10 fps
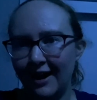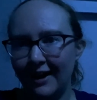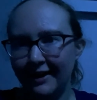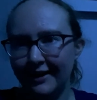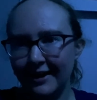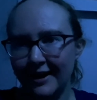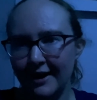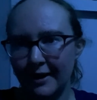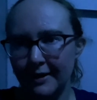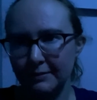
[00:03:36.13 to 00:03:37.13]
I
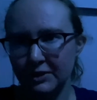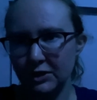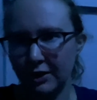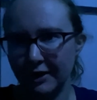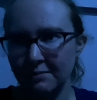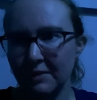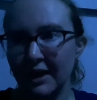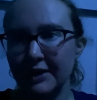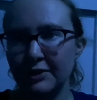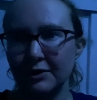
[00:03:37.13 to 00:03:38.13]
am starting my
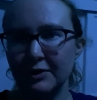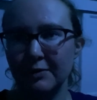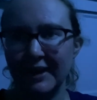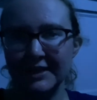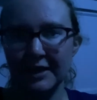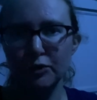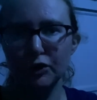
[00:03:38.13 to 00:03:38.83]
new bedtime